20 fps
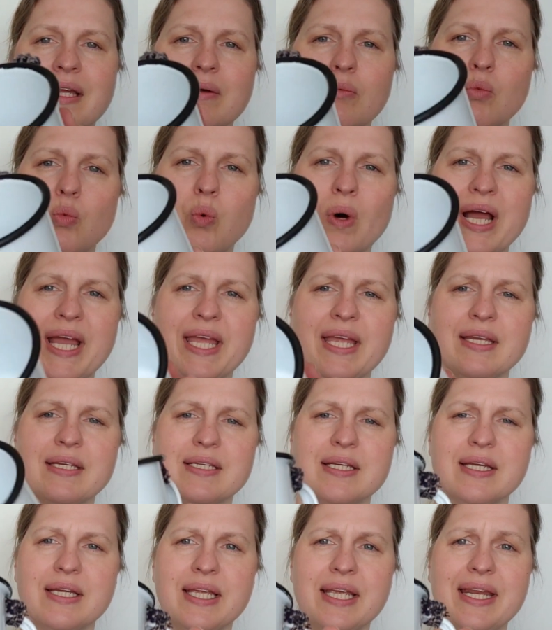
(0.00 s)

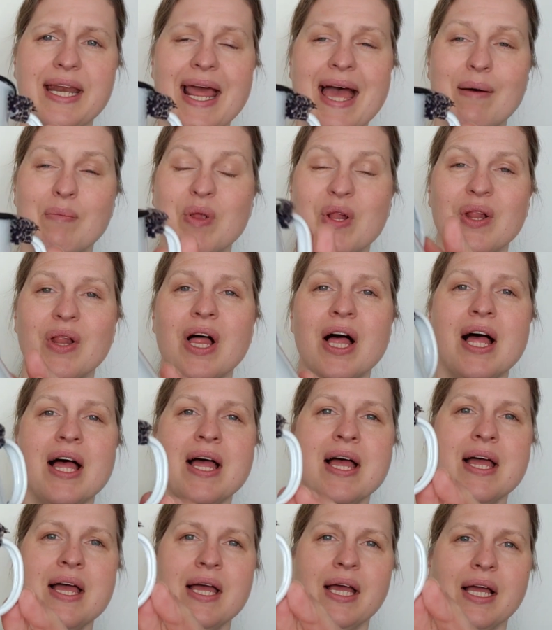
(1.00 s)
white enamel
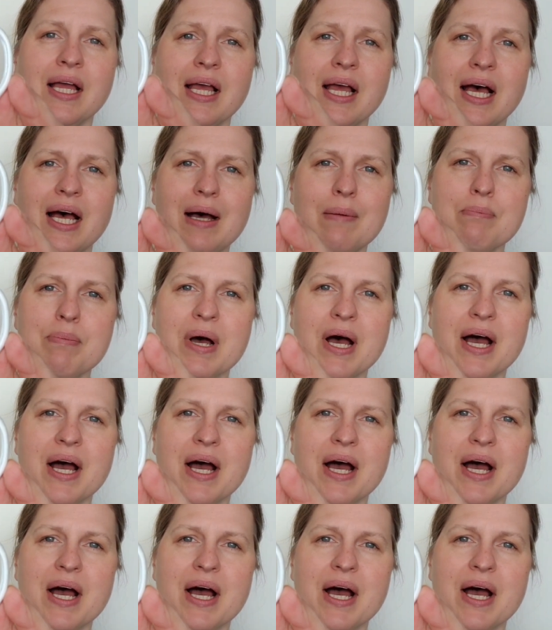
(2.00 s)
cup.